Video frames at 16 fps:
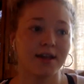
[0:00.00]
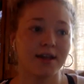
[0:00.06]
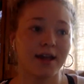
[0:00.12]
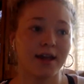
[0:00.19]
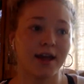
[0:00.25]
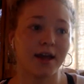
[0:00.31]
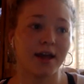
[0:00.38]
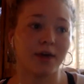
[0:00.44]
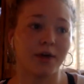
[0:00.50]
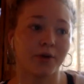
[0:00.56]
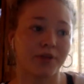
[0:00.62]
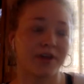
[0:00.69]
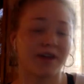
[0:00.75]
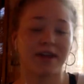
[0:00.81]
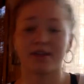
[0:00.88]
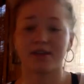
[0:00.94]
or
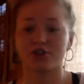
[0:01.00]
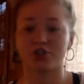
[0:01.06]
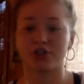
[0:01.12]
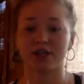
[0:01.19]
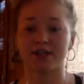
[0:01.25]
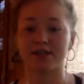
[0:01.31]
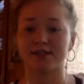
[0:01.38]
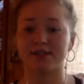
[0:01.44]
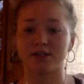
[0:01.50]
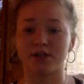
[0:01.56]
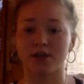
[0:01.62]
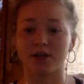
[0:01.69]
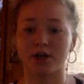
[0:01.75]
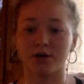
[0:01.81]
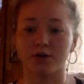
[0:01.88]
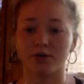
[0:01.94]
think that she's, you
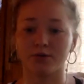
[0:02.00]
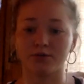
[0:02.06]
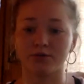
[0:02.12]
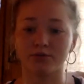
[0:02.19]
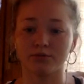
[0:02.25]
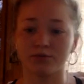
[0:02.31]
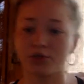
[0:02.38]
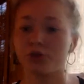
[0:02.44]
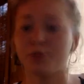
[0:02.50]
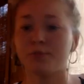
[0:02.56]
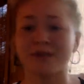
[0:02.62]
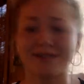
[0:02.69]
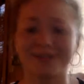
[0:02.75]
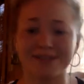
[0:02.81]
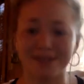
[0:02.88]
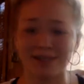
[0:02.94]
know, too
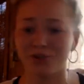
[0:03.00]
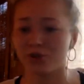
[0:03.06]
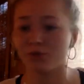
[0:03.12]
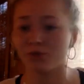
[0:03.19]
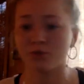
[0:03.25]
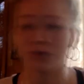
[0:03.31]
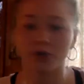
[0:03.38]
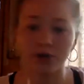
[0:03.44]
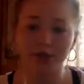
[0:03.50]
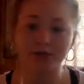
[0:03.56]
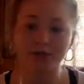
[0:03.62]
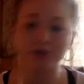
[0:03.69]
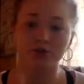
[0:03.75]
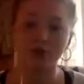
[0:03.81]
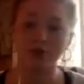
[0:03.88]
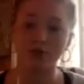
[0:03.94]
busy, too good
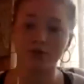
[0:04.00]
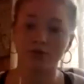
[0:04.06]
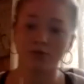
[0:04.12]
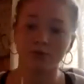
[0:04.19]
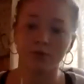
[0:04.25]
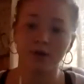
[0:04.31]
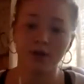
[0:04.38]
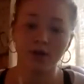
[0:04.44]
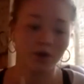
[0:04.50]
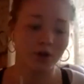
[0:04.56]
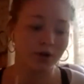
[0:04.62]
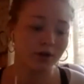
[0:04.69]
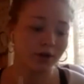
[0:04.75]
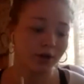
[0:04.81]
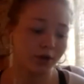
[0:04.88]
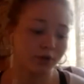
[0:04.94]
to,
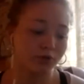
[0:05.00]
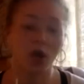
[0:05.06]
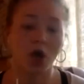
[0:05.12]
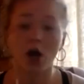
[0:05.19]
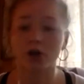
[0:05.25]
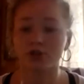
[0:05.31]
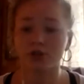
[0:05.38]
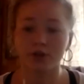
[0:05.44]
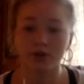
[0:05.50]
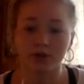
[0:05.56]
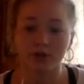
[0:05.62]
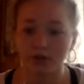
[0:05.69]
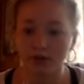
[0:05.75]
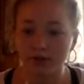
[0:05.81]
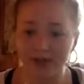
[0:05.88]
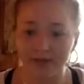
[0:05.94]
you know, talk to her
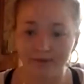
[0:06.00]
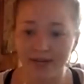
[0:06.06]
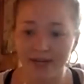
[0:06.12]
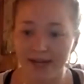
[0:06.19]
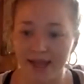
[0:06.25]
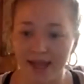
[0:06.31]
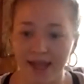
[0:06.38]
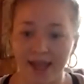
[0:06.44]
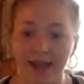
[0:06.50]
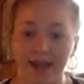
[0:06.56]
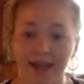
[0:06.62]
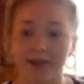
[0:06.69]
girls every day,